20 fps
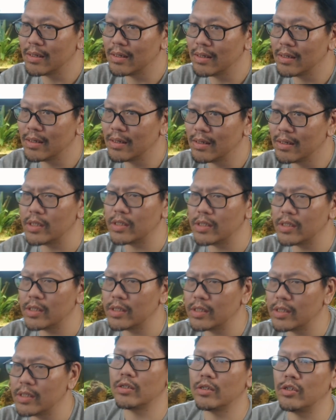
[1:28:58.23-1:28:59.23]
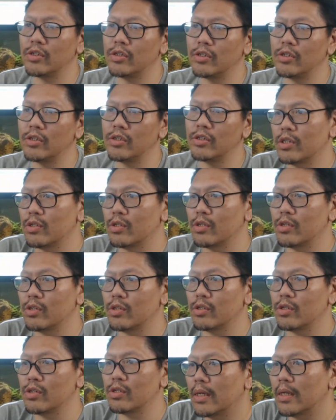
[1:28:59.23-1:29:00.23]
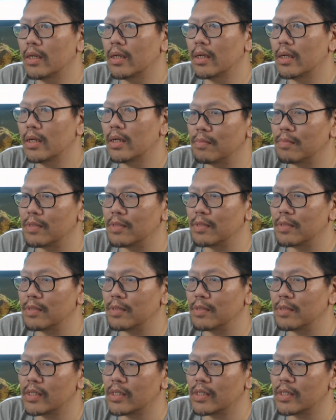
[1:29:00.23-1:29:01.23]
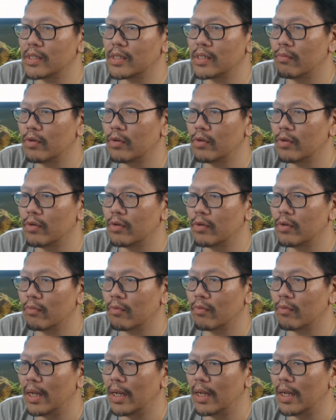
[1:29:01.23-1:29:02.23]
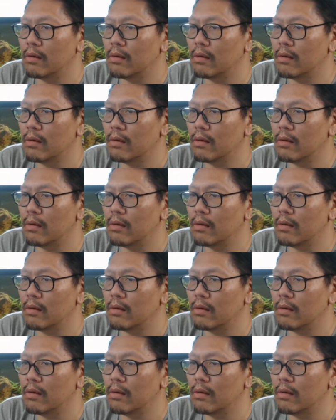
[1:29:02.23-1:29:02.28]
Which one just missed what you said? Which one what?